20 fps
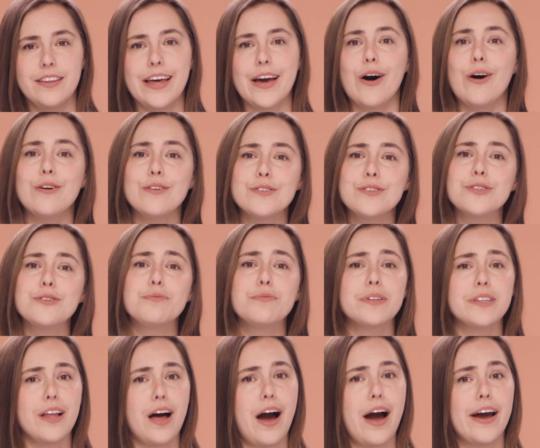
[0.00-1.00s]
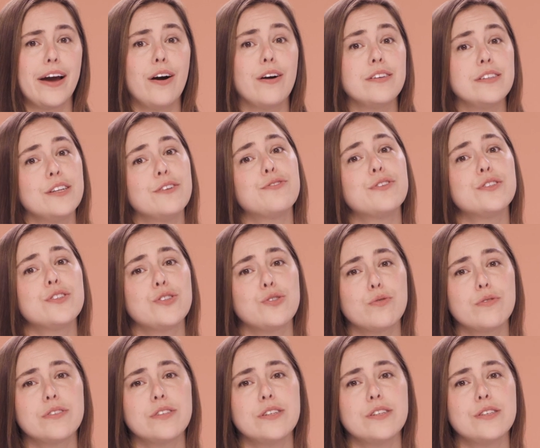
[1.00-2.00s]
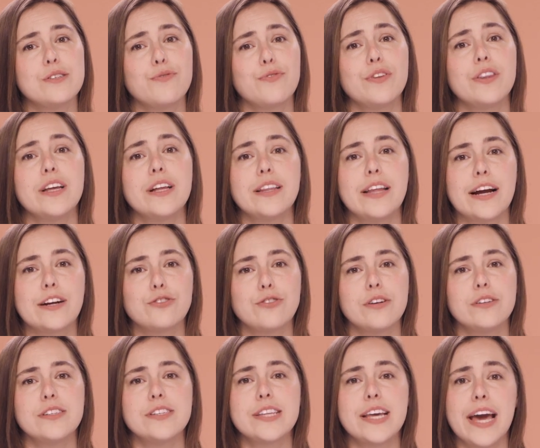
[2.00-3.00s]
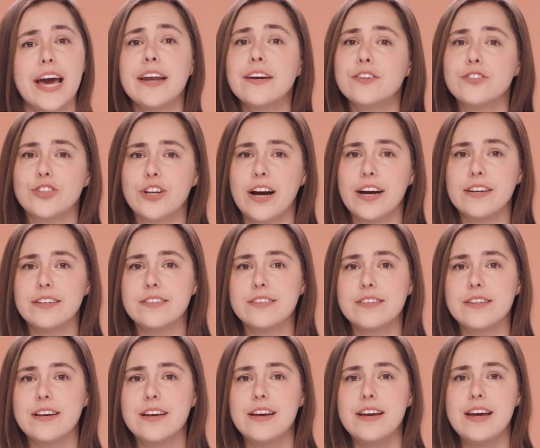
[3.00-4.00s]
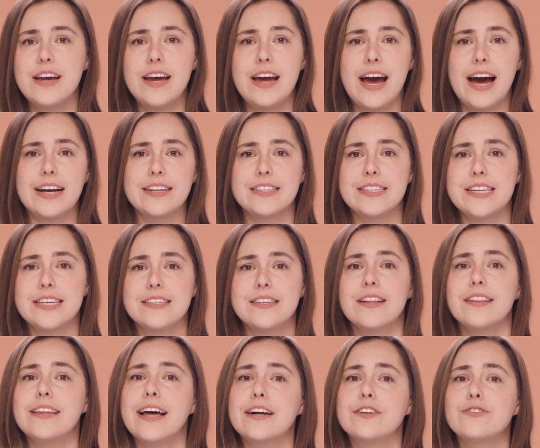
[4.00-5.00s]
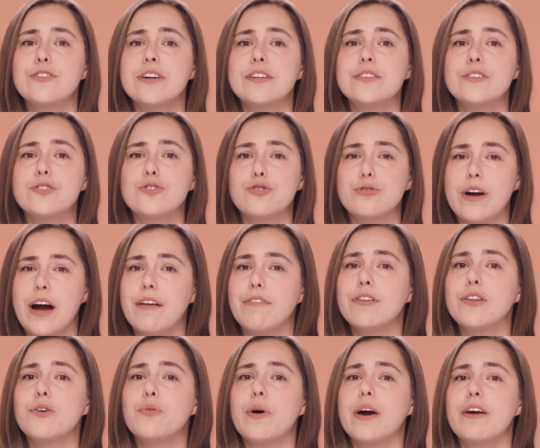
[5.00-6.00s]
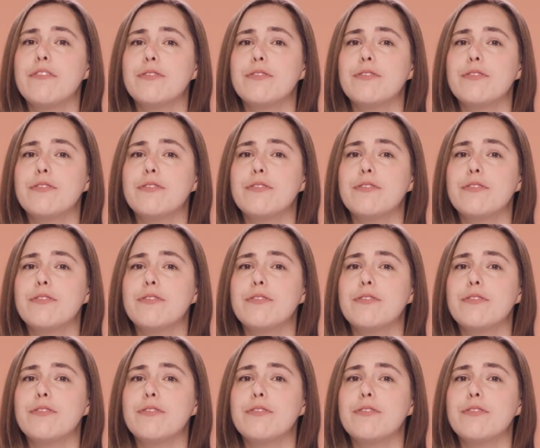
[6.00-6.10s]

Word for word: They also rely on different sources for the electrons they energize. As these electrons travel away